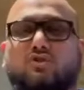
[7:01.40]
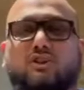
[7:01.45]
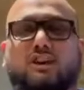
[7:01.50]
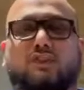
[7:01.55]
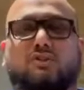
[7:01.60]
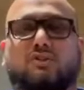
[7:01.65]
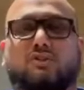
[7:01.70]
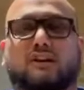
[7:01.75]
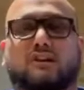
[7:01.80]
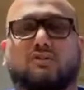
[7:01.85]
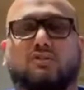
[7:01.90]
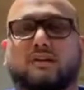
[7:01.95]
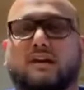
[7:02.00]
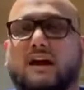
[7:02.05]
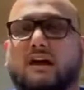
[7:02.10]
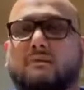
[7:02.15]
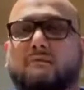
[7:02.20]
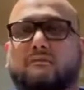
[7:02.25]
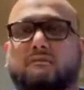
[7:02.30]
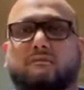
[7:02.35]
and on and
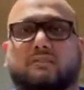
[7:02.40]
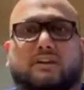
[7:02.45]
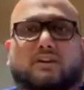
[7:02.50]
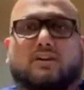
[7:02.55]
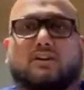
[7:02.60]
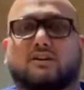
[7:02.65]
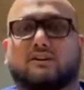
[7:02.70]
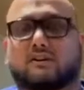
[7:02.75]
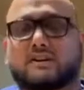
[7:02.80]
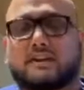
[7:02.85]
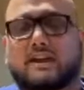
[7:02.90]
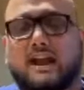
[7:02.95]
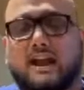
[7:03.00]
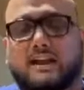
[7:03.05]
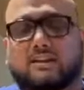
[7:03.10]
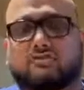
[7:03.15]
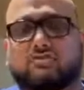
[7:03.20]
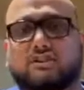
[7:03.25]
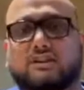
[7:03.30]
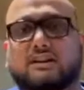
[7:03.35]
on. We can't
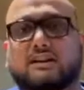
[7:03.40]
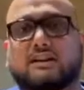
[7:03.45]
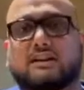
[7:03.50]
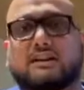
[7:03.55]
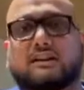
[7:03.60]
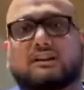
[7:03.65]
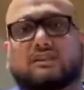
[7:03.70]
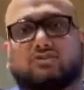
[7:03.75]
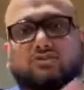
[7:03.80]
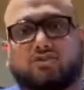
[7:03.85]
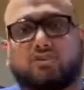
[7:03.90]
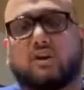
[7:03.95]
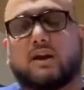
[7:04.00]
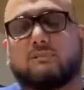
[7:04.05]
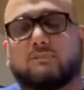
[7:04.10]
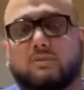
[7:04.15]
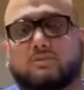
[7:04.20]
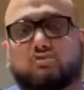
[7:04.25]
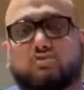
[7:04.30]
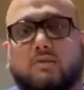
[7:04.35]
actually
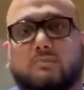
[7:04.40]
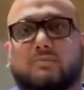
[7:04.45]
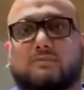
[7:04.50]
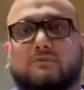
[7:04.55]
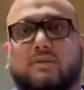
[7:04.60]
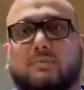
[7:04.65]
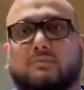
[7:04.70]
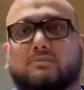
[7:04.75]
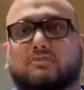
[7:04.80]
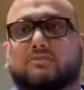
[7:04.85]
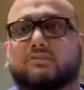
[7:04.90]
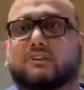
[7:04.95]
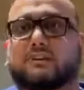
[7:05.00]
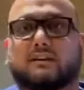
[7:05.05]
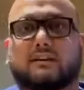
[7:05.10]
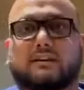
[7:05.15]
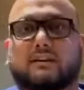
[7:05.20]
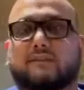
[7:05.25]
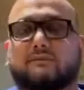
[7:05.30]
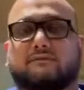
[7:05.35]
describe the job of pharmacists
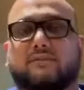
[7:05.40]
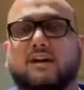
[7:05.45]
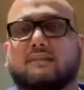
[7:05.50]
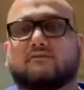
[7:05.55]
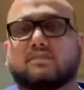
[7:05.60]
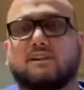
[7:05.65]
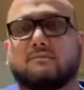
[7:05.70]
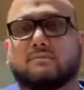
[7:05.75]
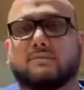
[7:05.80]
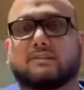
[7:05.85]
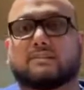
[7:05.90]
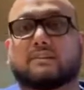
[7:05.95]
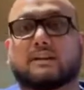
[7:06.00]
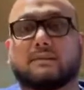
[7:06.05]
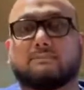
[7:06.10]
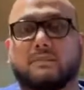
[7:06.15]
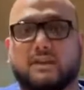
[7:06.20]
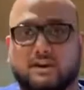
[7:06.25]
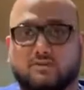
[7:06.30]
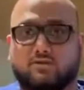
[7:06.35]
in a 5-10 minute
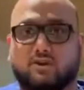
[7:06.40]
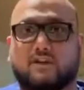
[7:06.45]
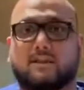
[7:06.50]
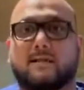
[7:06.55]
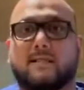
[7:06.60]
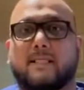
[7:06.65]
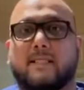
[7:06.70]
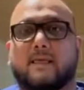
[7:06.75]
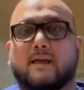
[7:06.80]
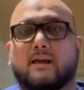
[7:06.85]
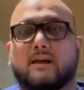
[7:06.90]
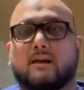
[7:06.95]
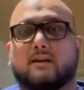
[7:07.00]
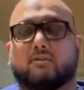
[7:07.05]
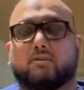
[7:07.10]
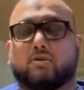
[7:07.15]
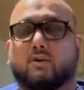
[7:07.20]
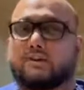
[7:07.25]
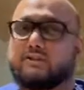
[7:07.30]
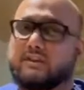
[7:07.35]
clip anyway.
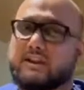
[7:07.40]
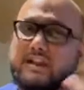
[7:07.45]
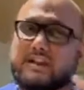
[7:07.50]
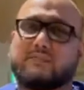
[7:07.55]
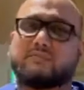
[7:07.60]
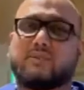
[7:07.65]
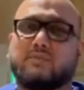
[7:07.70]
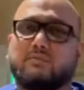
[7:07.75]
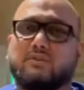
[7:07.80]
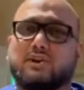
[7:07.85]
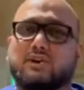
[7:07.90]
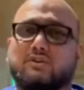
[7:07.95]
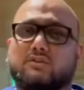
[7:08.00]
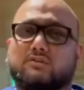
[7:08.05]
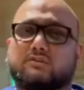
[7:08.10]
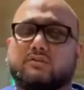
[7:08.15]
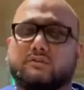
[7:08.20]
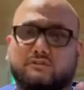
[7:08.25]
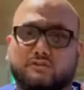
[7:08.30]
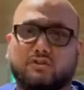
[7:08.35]
So in the next few
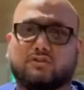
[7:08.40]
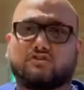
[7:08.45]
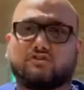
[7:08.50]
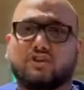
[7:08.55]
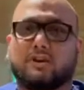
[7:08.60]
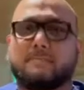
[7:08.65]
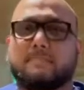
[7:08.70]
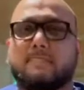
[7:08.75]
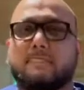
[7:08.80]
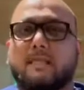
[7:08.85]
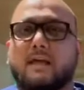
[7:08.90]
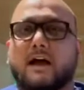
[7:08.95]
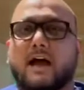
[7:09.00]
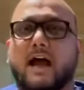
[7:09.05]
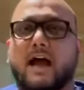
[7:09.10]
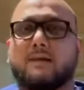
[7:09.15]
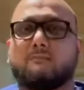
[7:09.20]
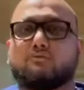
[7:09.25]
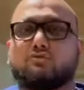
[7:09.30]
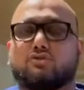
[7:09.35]
videos in future,
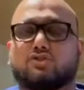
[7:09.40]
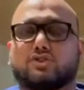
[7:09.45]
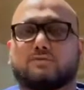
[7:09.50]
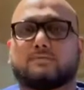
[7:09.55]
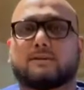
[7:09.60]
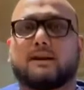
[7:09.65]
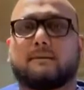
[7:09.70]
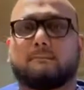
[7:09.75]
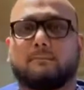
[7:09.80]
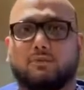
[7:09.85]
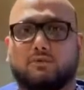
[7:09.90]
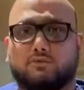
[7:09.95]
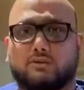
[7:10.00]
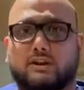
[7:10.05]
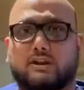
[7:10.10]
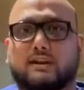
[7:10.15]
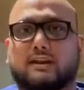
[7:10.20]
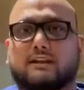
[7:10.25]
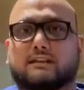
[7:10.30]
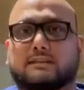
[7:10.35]
I'm going to be
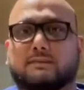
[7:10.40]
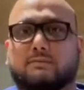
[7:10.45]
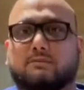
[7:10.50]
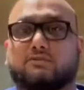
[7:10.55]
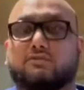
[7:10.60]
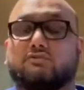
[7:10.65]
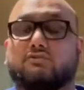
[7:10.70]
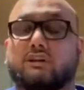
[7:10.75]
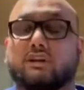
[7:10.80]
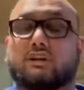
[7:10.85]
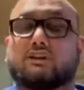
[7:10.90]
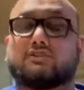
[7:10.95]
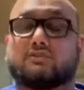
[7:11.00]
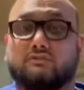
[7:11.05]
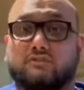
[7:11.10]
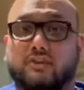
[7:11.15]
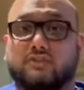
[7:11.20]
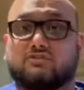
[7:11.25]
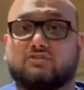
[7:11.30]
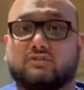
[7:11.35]
uploading some of the real
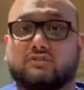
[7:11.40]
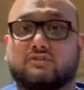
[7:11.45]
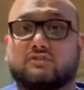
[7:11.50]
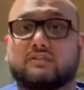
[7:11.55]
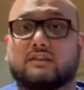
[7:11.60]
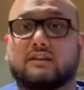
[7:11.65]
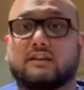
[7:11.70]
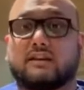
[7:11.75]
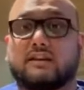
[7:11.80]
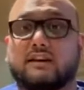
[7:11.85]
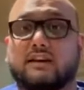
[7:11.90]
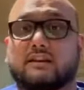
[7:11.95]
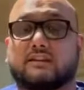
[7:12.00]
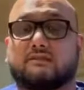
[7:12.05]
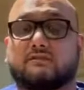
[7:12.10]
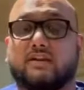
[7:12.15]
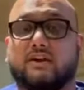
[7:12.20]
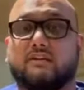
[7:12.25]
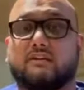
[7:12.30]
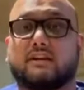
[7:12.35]
interventions. It's
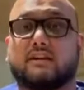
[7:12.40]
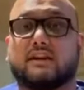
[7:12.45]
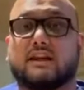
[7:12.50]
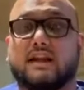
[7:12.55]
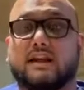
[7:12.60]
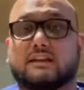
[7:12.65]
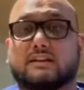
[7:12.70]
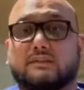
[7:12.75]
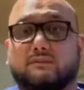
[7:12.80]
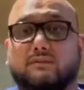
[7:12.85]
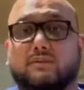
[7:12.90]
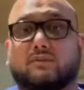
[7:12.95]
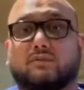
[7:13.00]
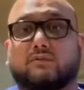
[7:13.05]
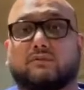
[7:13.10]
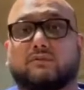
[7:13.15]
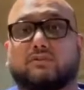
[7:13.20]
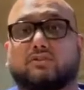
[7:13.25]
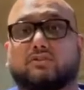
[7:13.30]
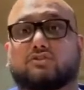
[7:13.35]
very
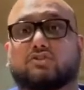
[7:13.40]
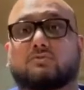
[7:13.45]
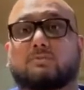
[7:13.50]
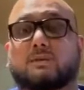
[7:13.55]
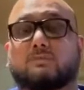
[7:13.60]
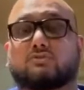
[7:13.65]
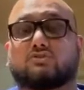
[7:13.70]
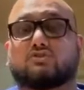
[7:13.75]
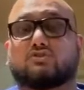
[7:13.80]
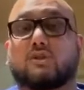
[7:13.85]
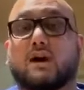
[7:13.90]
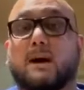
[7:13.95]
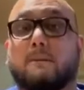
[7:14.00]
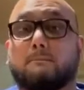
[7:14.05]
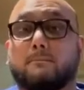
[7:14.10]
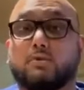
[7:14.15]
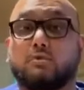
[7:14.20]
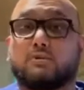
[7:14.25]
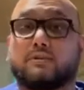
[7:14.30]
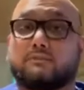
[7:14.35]
difficult for us to be able to
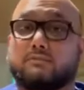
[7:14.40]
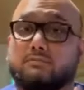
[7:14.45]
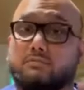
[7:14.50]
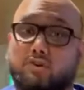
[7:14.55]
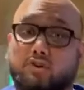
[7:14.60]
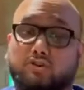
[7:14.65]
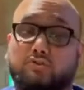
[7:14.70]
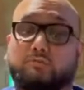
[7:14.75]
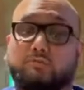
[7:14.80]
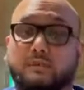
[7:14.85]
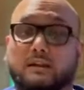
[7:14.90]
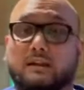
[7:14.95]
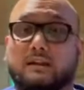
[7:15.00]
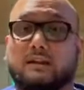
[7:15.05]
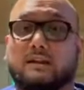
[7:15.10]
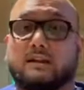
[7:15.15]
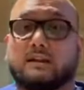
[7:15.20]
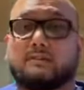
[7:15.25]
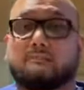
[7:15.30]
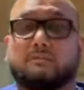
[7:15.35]
upload it from hospital
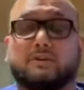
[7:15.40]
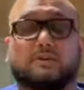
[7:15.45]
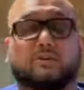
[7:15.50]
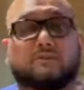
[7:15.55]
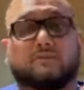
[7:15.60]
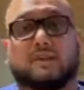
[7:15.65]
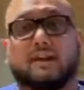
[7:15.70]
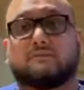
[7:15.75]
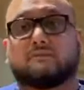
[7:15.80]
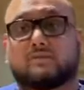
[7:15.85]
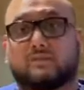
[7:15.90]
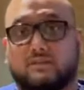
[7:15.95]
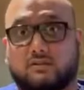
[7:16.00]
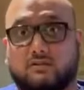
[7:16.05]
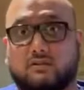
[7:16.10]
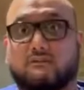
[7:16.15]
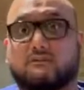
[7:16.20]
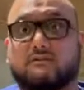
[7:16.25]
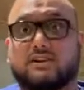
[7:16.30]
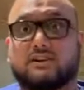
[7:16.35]
because we have data
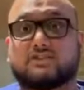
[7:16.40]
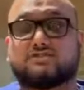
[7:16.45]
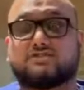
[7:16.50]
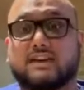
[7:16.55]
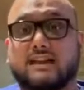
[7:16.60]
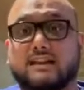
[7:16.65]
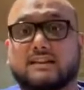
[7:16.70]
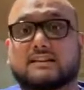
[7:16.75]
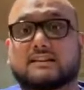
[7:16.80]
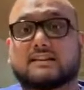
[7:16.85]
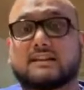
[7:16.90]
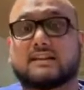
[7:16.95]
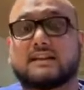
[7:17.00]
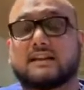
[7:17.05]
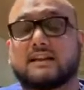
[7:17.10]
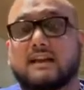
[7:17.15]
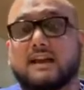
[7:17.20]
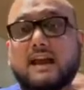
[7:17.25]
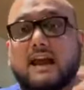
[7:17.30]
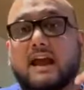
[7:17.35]
confidentiality,
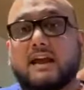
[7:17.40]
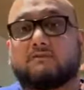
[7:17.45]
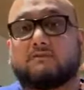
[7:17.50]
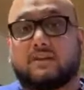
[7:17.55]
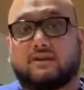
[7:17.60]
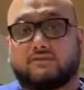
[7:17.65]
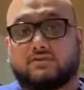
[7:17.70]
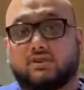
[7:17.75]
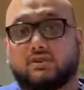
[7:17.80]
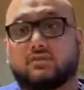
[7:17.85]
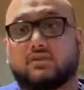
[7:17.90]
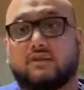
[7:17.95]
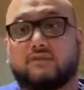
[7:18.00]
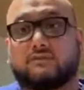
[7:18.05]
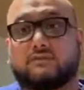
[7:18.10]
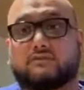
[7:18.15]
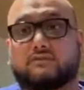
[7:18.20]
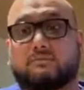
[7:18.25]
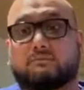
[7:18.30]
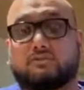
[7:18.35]
and we have to
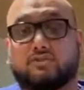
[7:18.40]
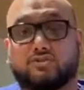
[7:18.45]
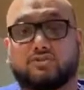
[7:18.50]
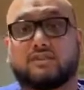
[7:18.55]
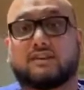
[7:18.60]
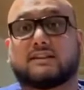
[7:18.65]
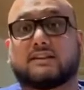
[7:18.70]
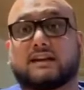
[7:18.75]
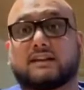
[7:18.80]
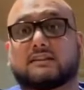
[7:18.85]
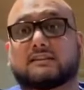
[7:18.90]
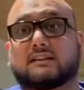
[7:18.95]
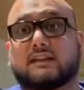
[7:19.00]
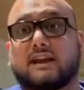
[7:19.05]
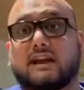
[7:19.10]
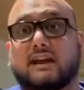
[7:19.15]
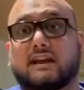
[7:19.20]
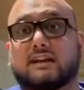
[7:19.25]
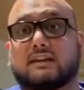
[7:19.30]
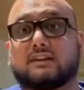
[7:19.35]
obviously appreciate that
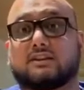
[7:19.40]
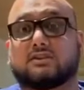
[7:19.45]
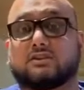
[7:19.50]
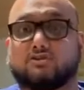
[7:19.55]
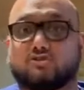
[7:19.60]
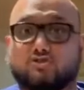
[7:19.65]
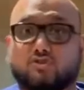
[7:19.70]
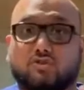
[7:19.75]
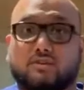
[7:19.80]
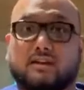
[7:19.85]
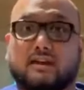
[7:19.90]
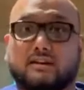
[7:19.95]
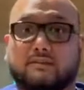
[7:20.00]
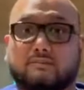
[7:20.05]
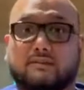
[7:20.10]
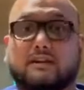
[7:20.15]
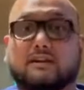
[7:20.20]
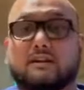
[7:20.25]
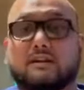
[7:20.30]
and to ensure that we